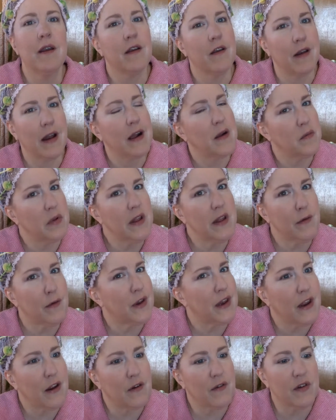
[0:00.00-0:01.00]
you're not completely
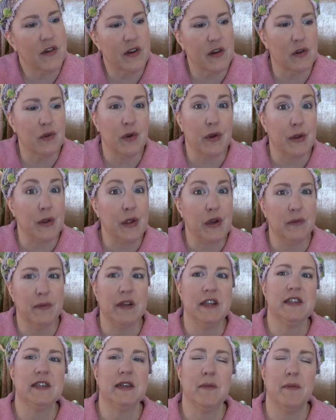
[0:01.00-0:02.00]
retired, you're still doing a little
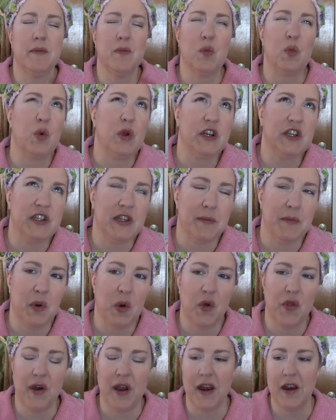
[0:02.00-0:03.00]
bit some, which they
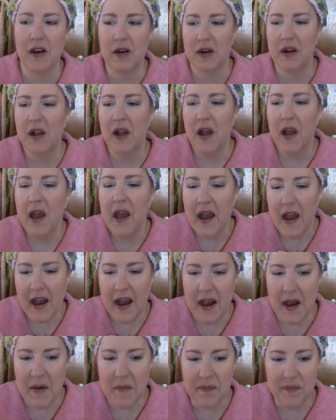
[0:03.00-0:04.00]
both are.
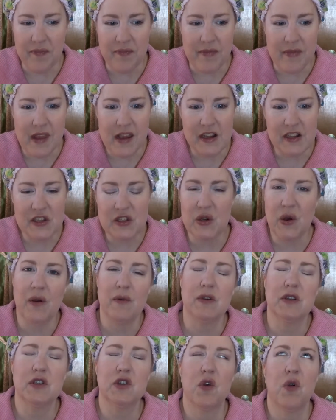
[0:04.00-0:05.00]
Um, so it
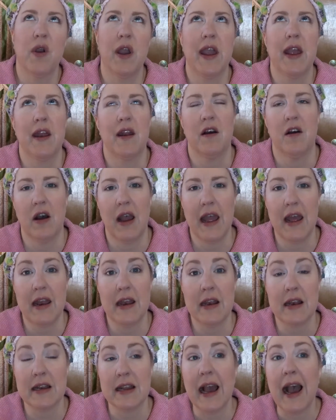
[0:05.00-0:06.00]
was great. Oh, I
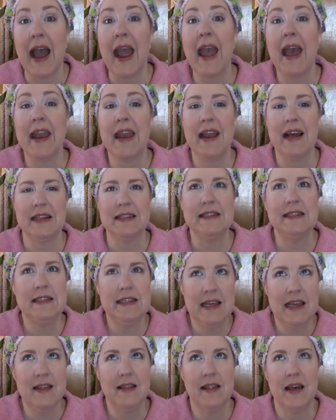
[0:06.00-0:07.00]
hadn't, I had not
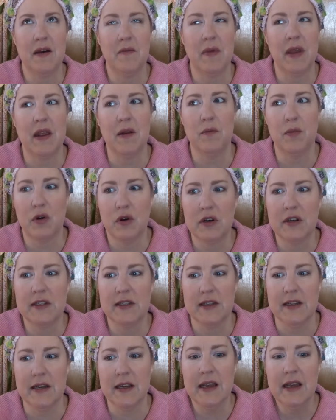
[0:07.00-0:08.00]
seen them in
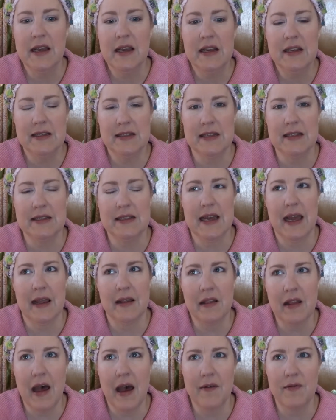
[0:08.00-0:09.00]
person since I
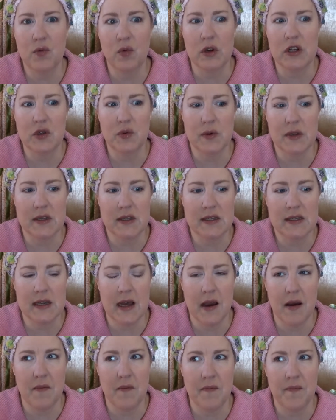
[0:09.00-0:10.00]
left, which was
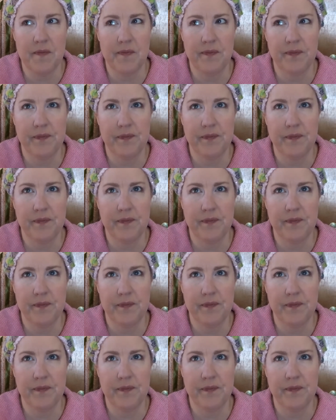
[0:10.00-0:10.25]
um,